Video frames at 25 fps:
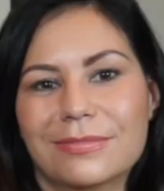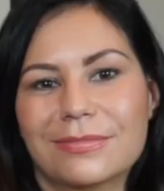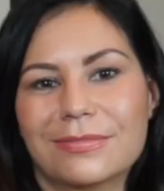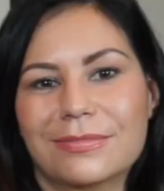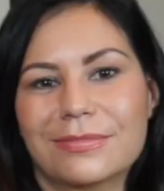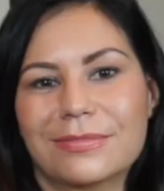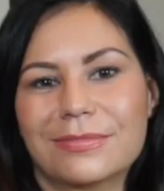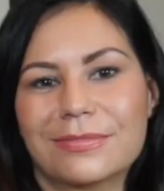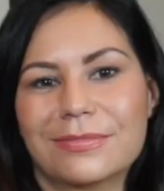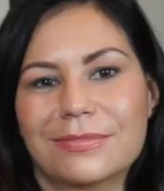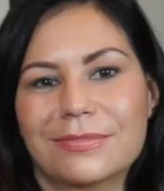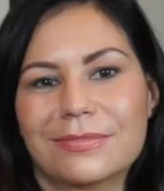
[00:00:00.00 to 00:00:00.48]

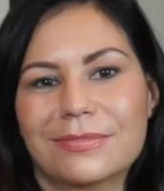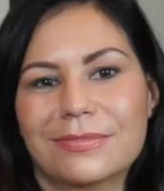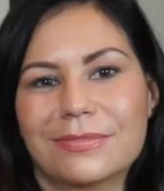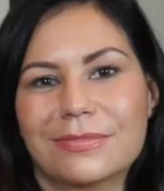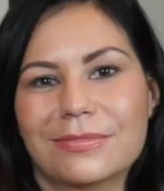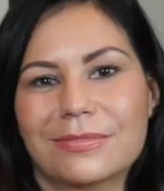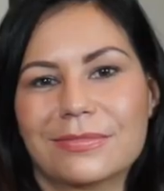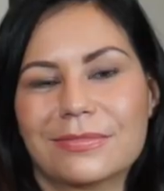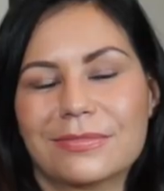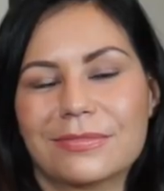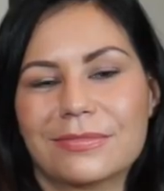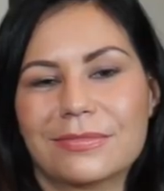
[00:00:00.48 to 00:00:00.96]

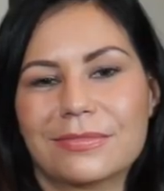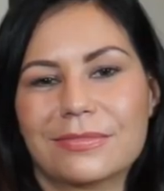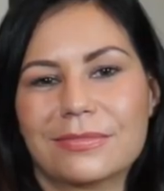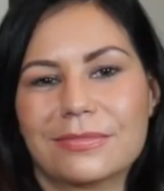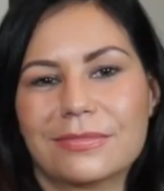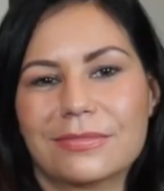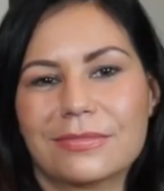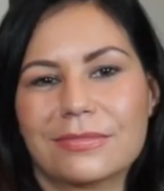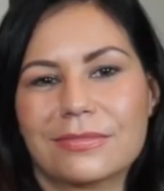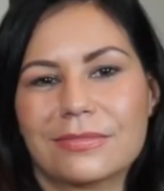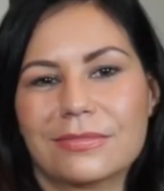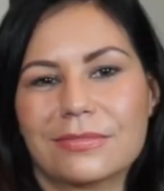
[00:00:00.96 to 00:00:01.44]

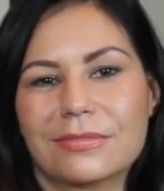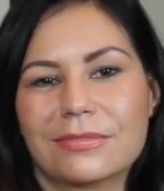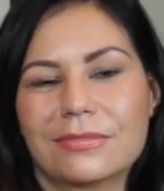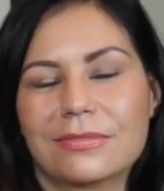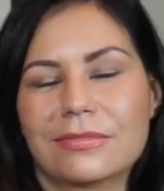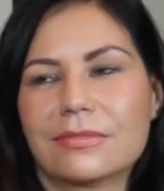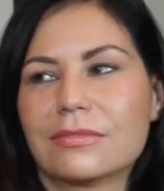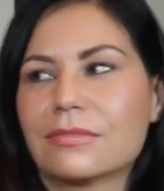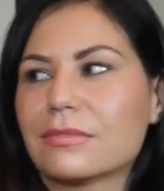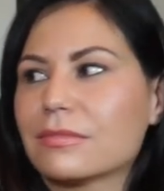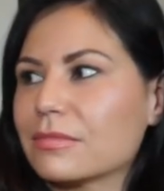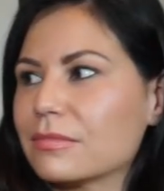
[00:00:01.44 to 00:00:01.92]

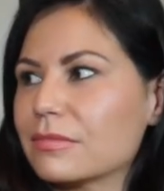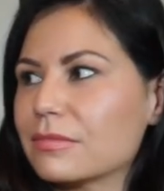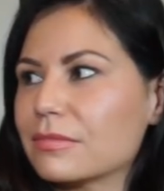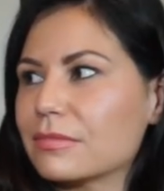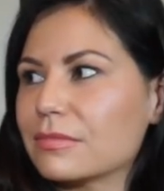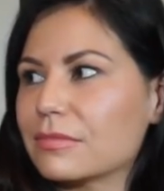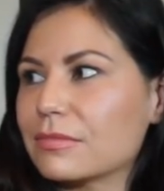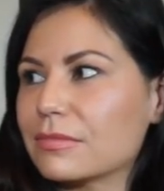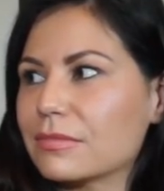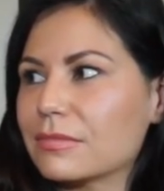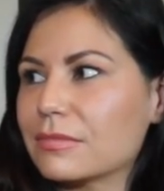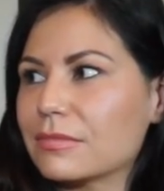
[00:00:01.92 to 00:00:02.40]

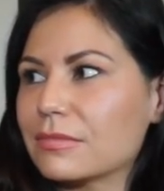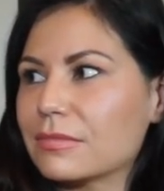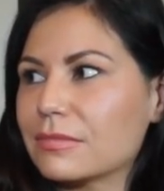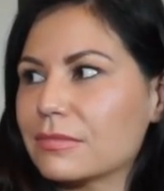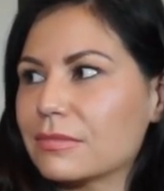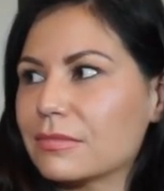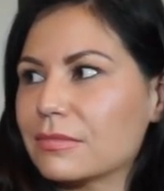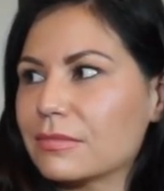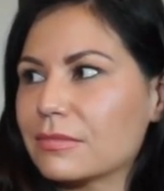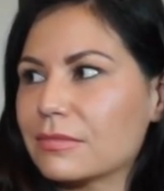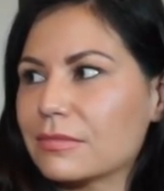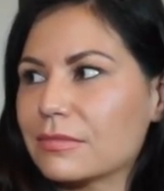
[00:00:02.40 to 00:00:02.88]

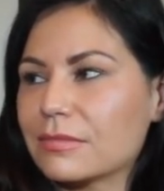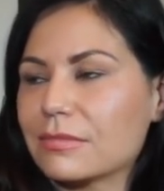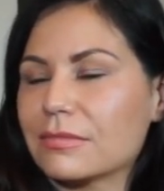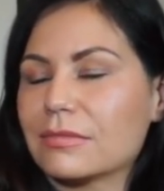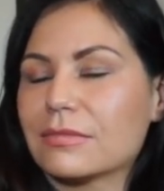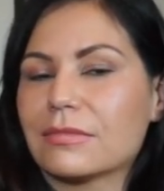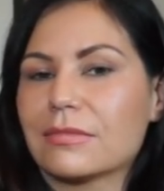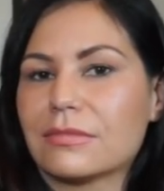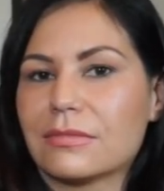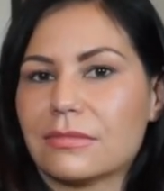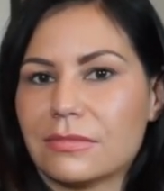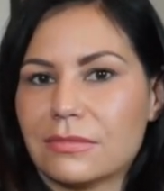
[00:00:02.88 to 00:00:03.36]

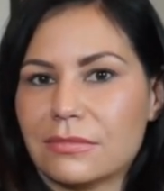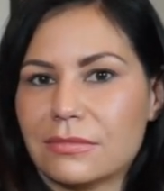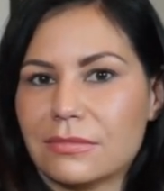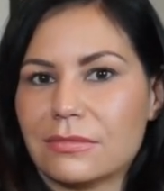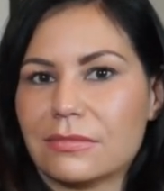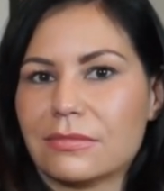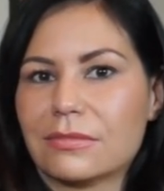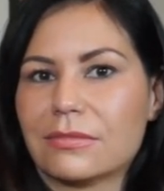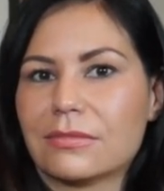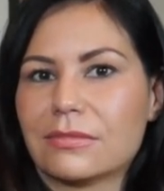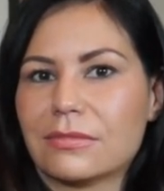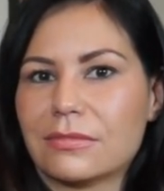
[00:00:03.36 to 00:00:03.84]

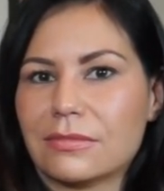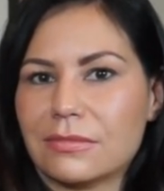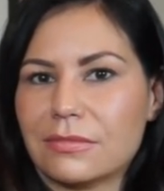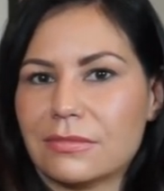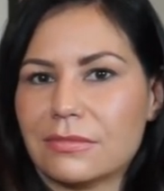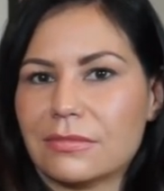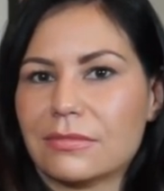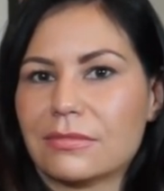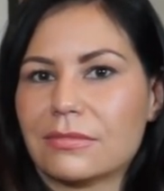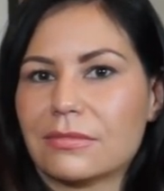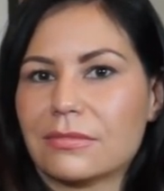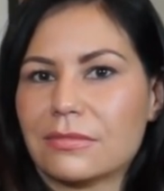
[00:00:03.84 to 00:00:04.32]

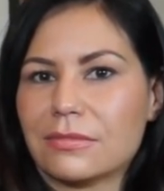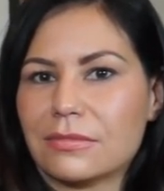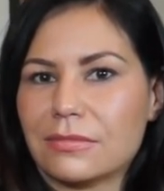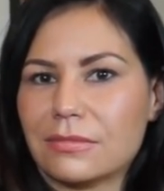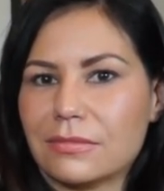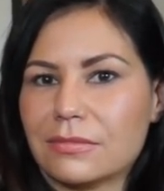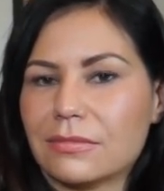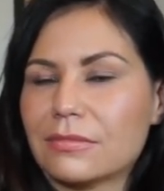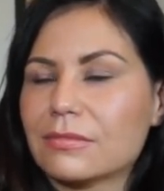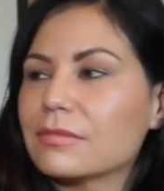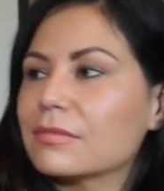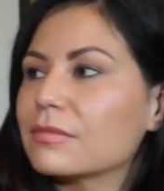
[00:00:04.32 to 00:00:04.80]

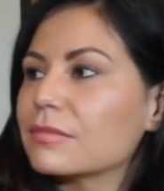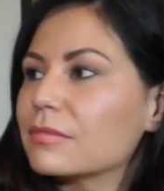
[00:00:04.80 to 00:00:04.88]
[no speech]